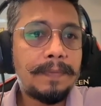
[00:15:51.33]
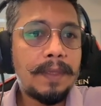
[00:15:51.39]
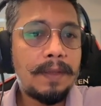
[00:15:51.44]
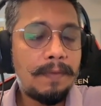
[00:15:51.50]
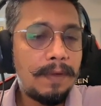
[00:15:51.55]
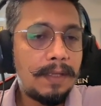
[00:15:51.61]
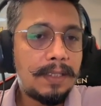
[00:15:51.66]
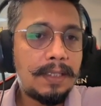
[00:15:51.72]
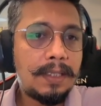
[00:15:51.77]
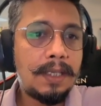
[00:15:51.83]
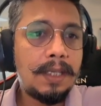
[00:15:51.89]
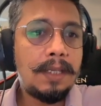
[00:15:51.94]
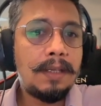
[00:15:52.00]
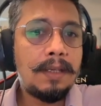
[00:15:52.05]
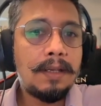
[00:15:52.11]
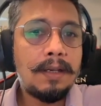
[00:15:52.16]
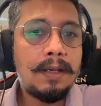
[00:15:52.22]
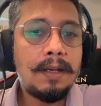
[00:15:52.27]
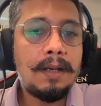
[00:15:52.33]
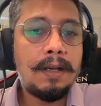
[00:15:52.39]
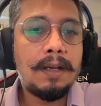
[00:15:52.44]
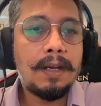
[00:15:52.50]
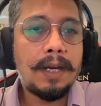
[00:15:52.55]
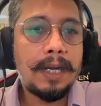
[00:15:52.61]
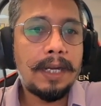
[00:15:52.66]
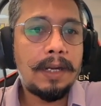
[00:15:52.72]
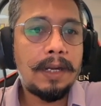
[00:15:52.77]
We will see
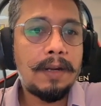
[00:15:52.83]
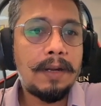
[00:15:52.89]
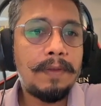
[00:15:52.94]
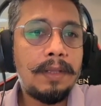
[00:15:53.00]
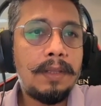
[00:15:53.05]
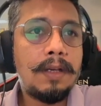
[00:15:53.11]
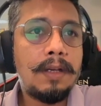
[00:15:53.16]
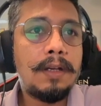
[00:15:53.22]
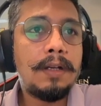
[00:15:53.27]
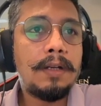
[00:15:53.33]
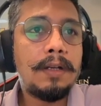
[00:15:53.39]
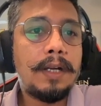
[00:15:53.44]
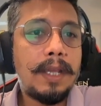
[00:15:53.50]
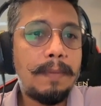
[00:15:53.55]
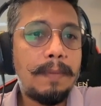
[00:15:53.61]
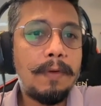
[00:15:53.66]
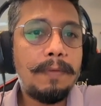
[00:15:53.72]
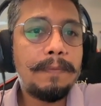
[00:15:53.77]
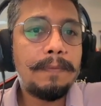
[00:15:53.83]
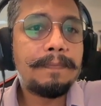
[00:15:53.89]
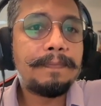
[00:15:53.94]
right now in the demo.